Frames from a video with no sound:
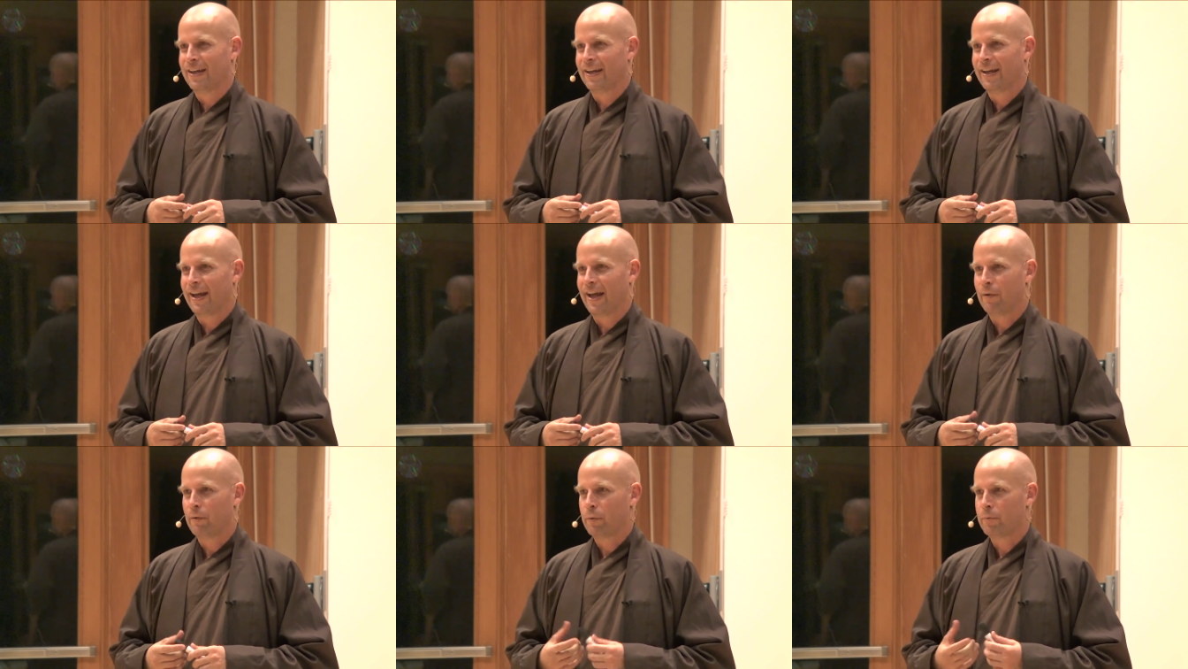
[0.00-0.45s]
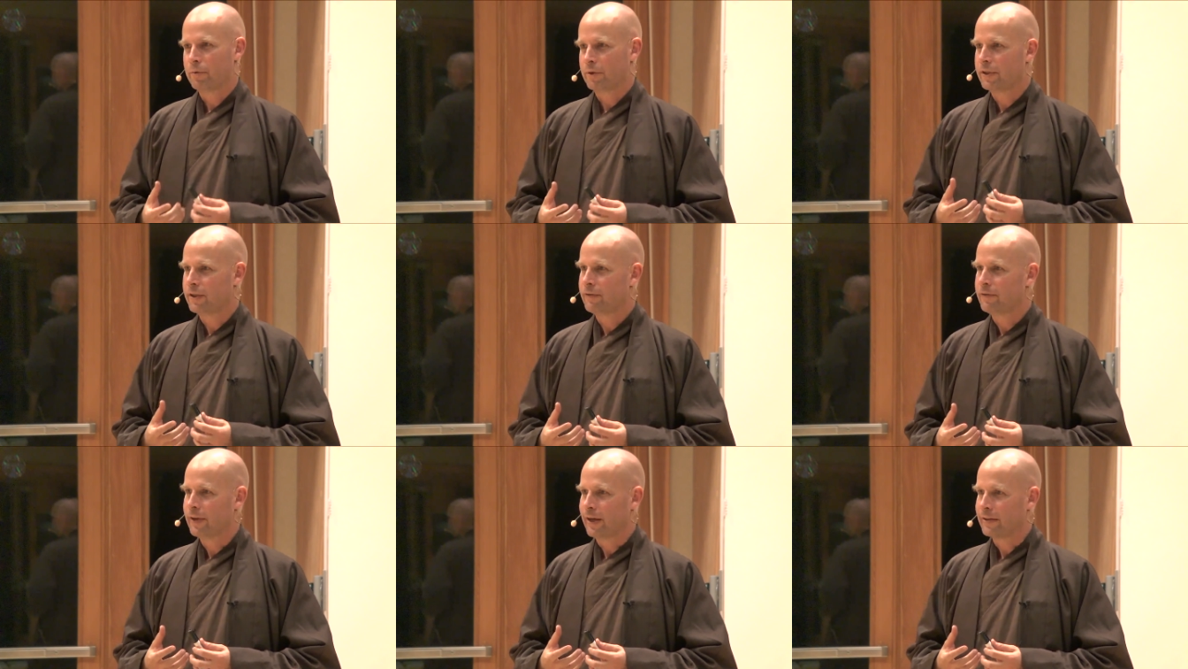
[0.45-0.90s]
And we
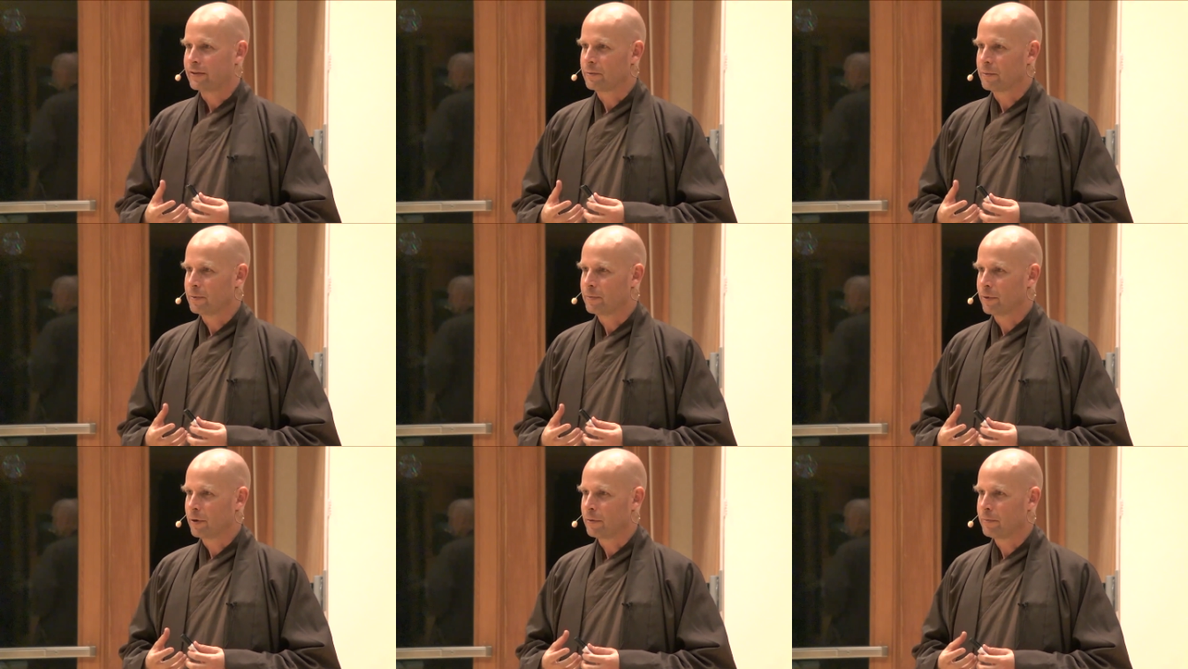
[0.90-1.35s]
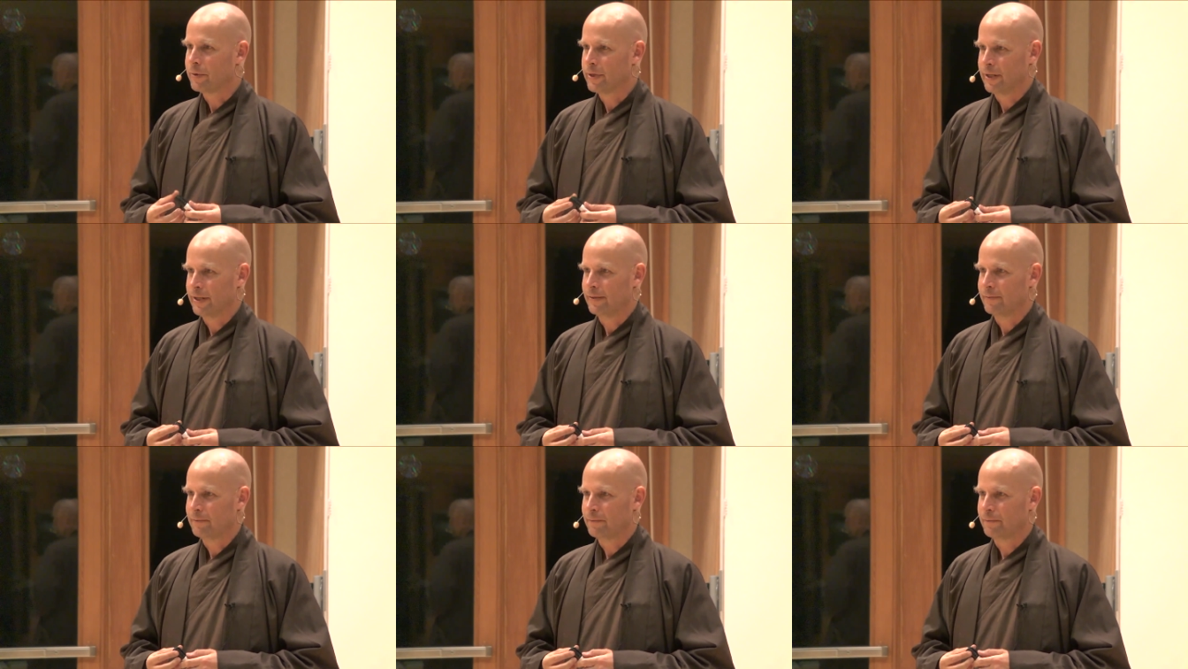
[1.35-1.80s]
believe that to be
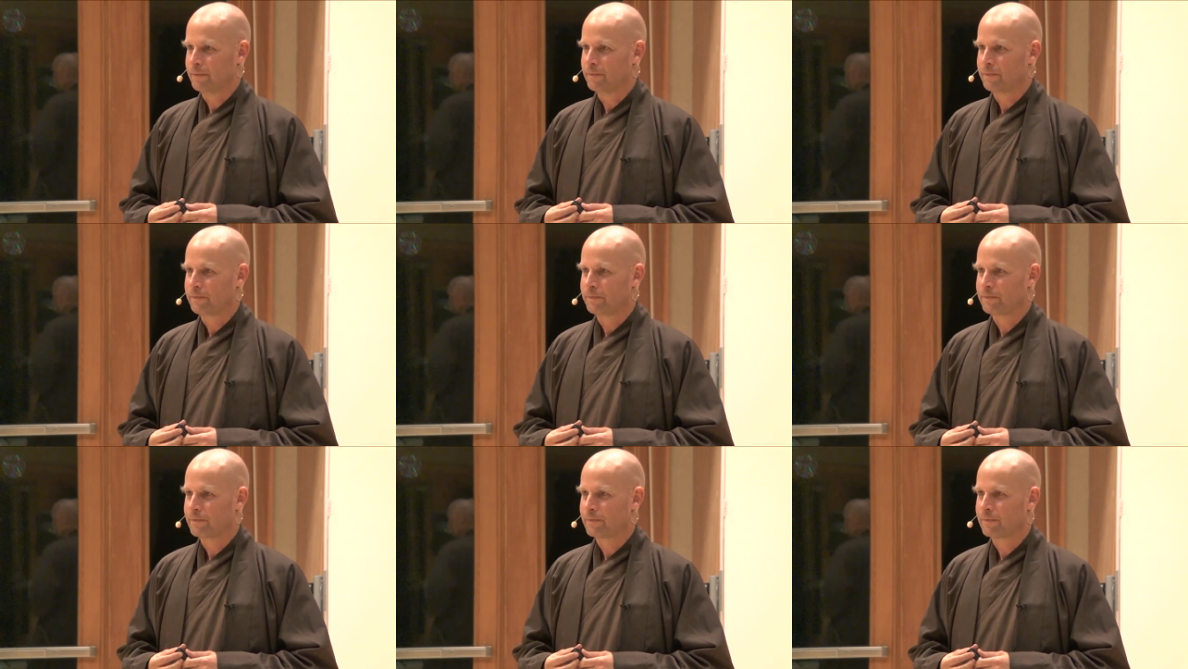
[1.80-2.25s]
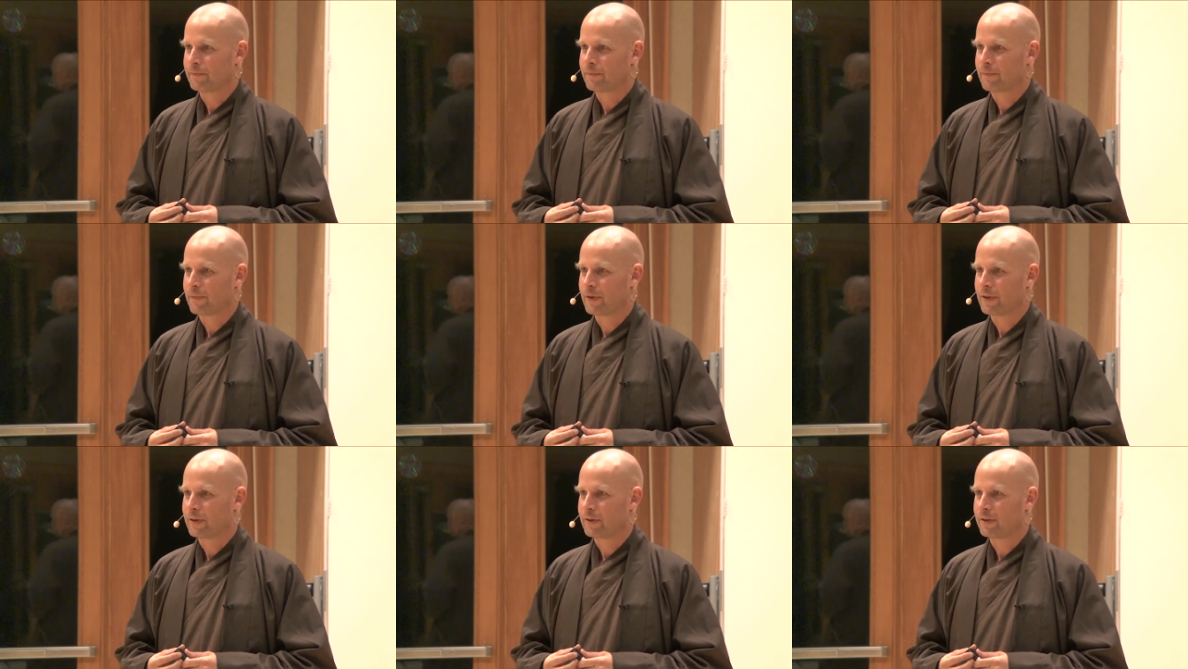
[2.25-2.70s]
permanent,
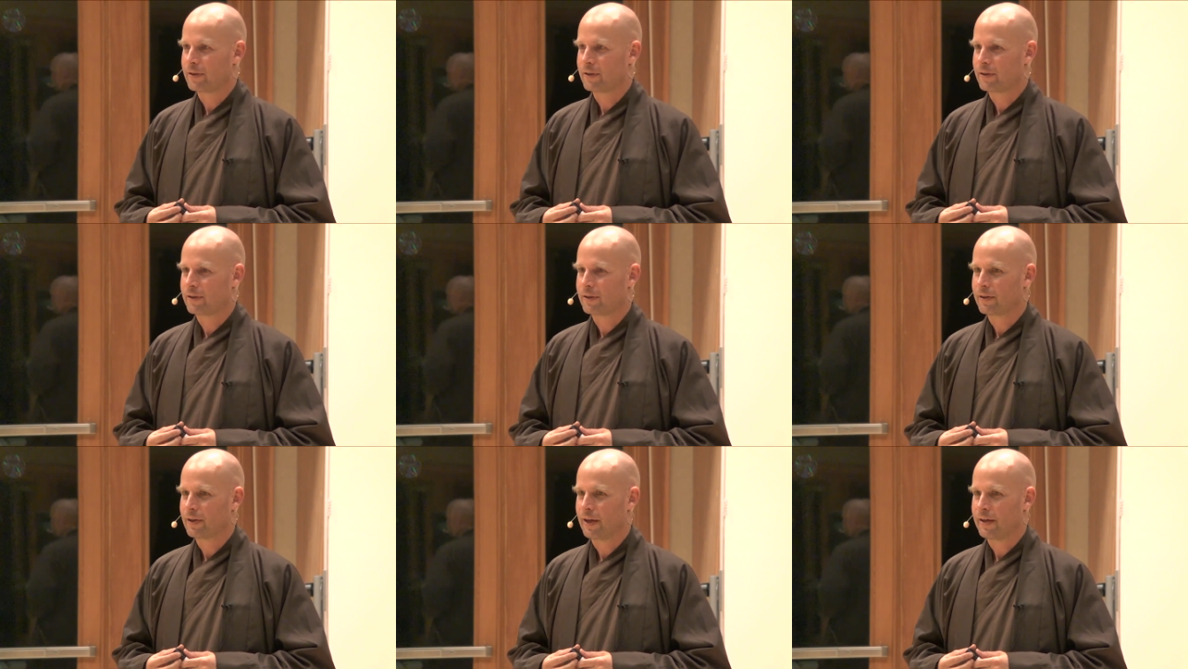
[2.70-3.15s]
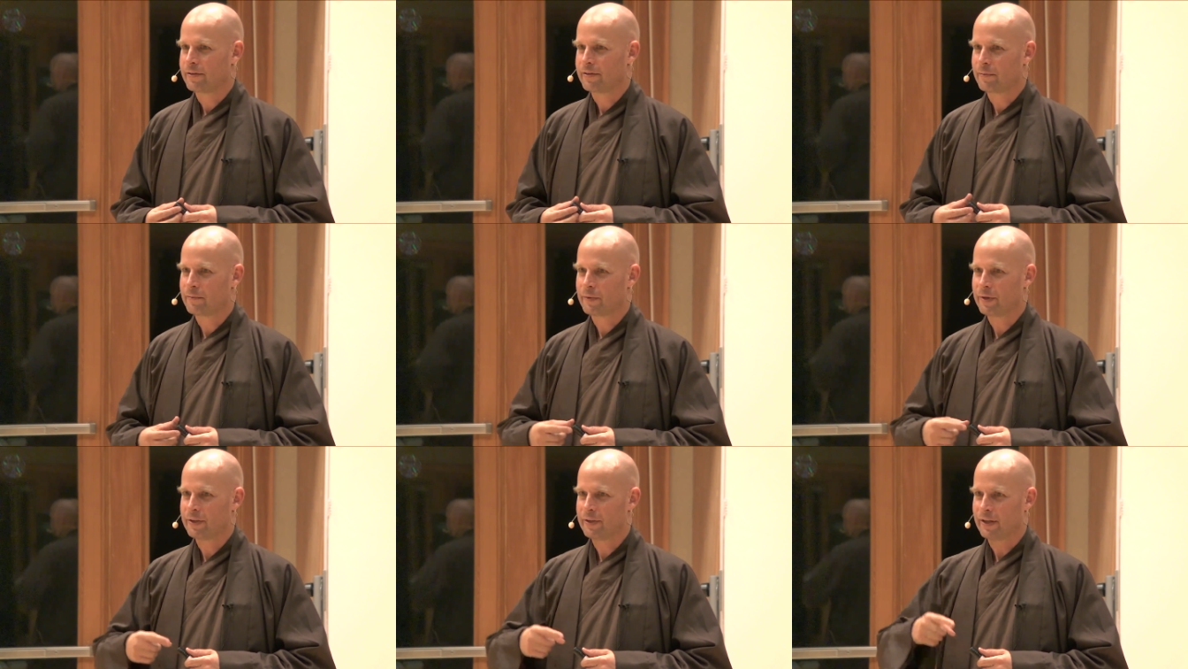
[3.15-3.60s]
as
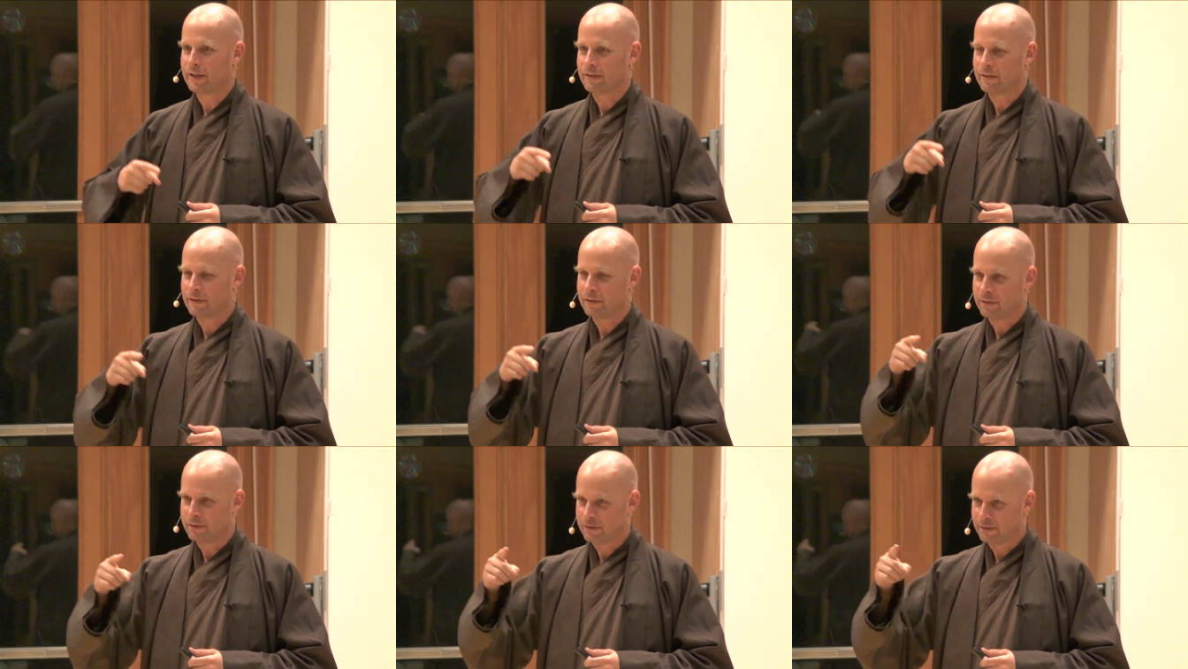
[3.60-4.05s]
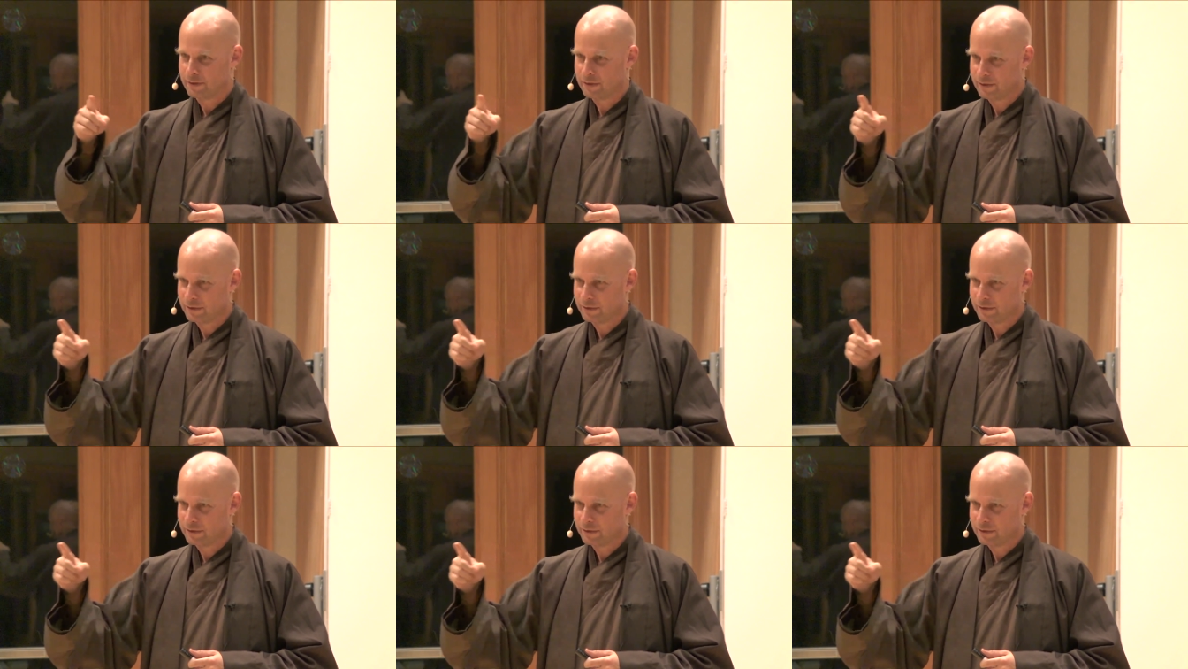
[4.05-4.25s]
something that just